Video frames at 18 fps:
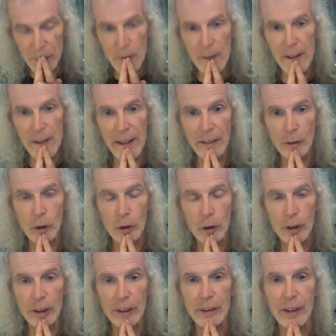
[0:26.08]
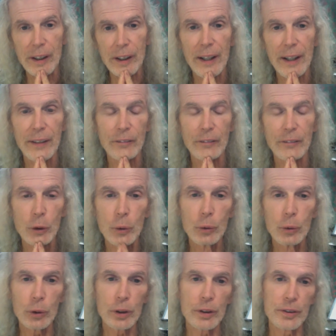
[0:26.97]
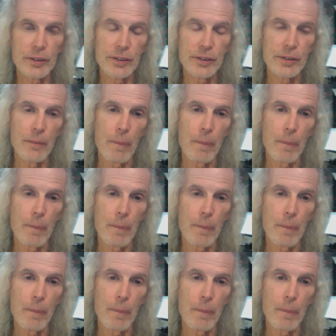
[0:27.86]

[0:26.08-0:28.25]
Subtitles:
and learning the kind of chords